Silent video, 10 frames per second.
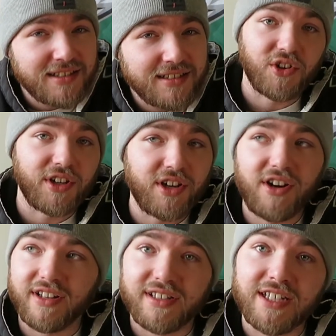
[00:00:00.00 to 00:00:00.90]
Early
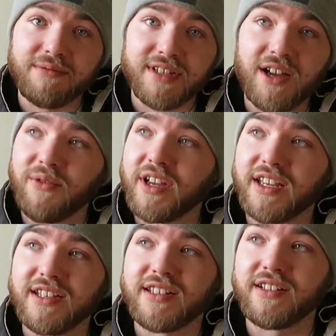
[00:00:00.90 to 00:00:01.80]
on, it seems that way.
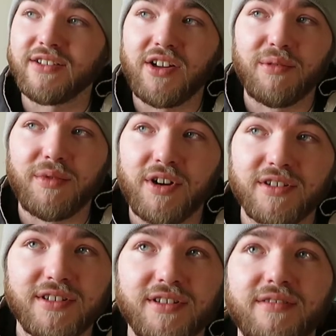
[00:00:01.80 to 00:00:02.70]
He's hit a lot of bars.